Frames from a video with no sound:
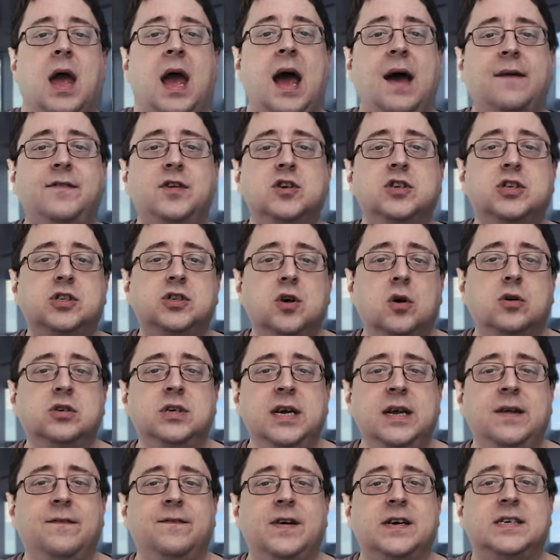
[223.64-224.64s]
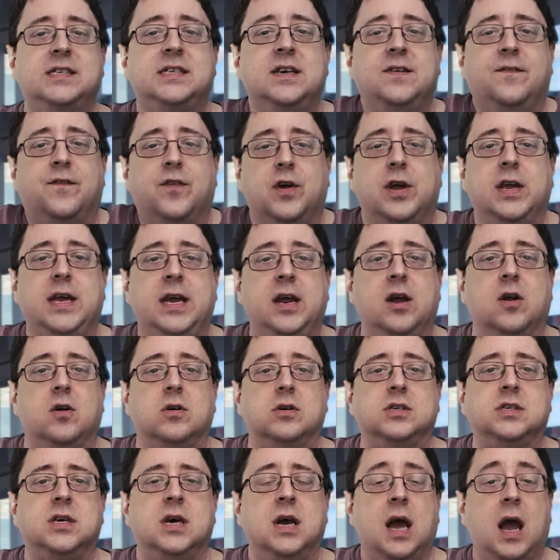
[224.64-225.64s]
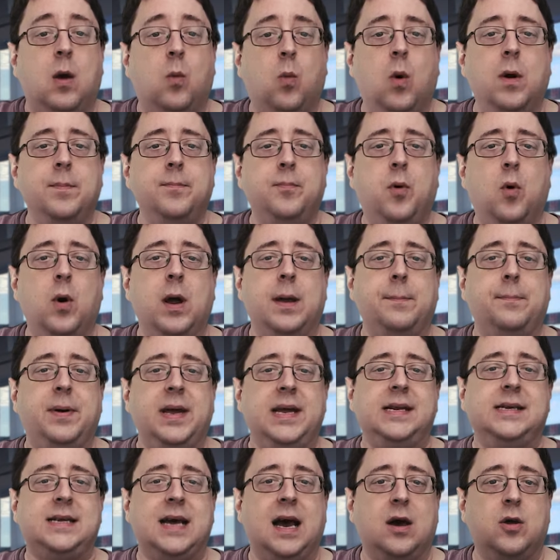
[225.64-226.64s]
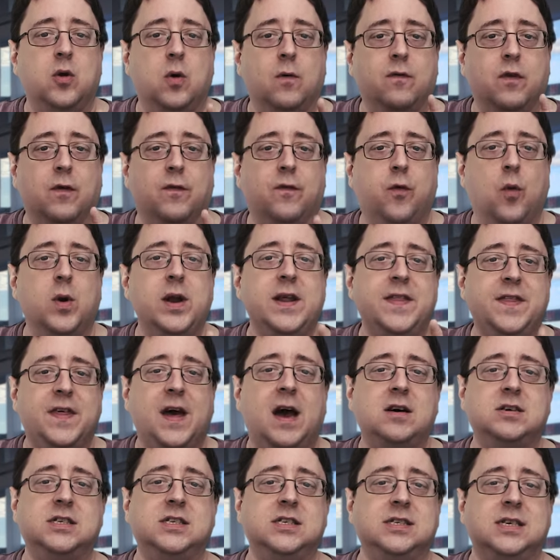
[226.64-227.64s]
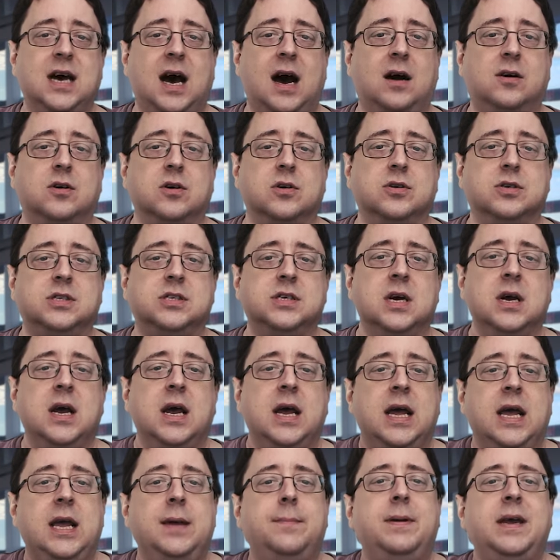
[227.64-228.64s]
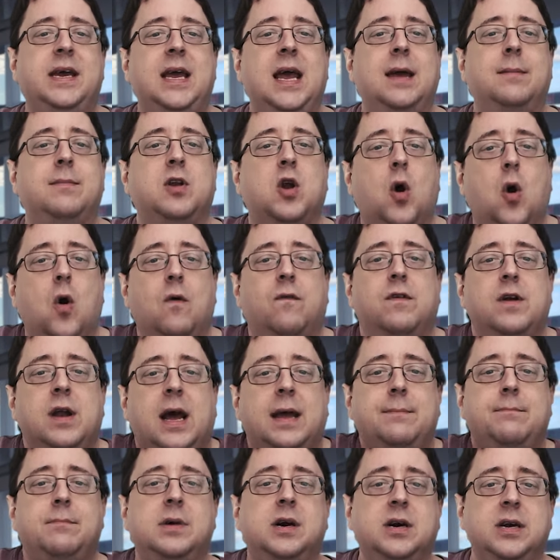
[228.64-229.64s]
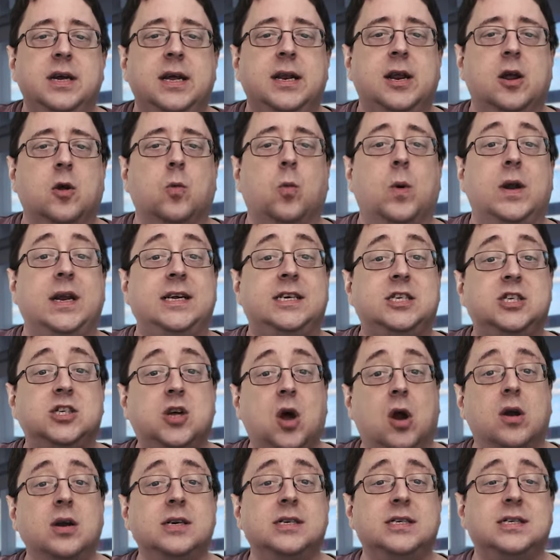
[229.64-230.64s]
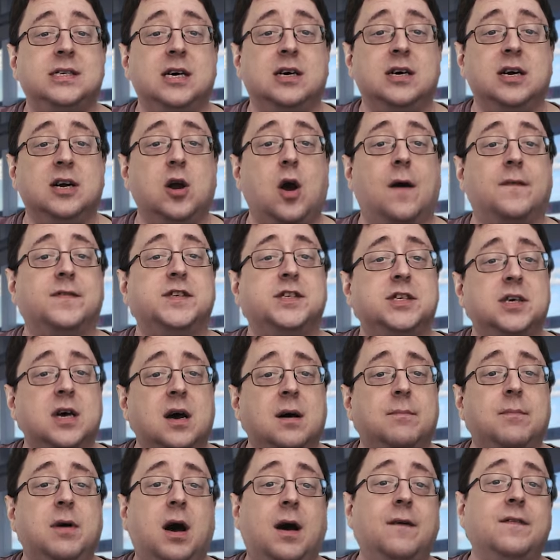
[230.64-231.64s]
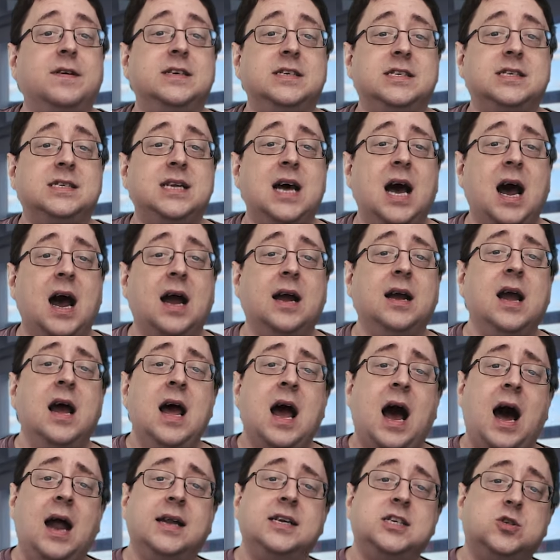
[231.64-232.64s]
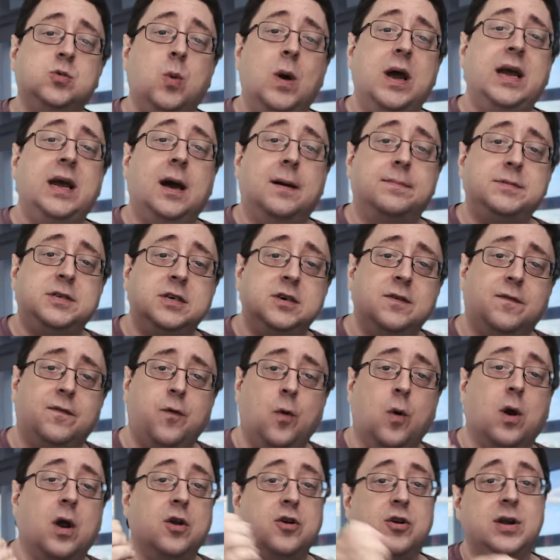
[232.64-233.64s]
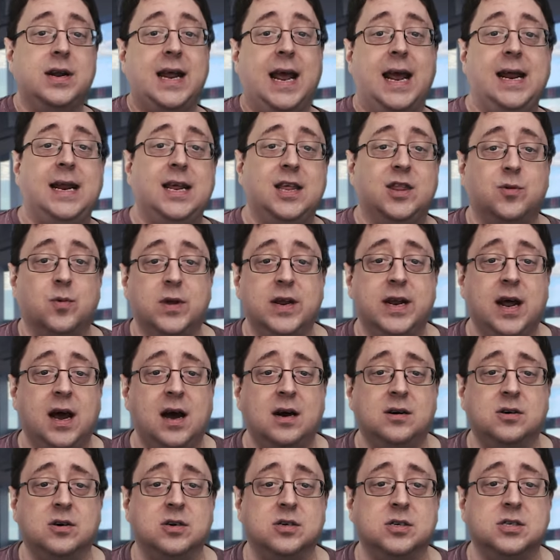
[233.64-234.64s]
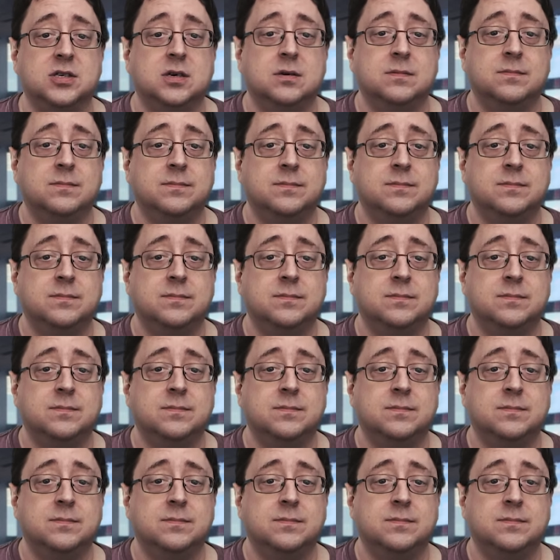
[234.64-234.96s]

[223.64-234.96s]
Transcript: After slowly investing for years, at one point being down over $40,000, he became an overnight millionaire when he started selling off some of his stock on its way up to $483.